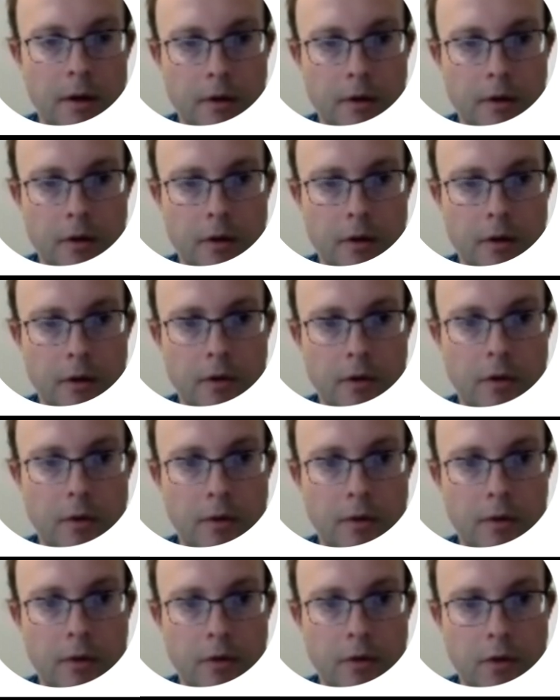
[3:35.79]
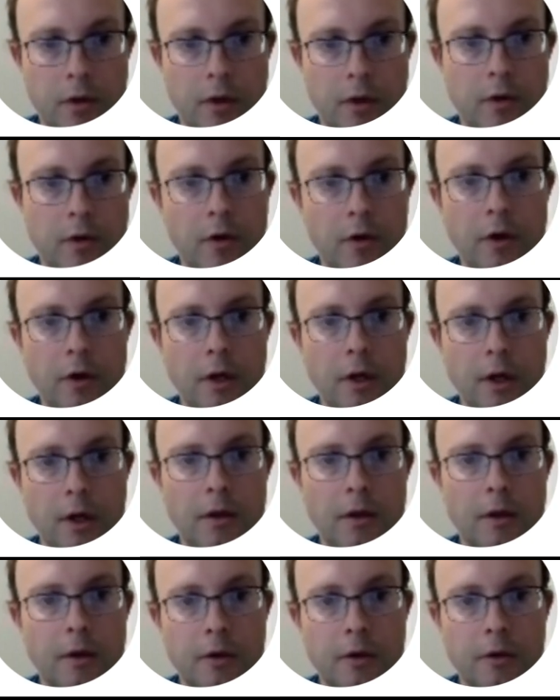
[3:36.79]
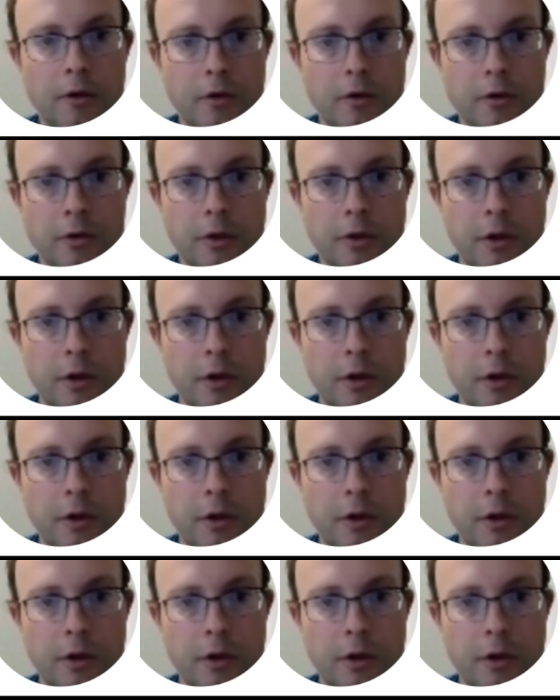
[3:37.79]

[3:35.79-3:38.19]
So it says you can download the source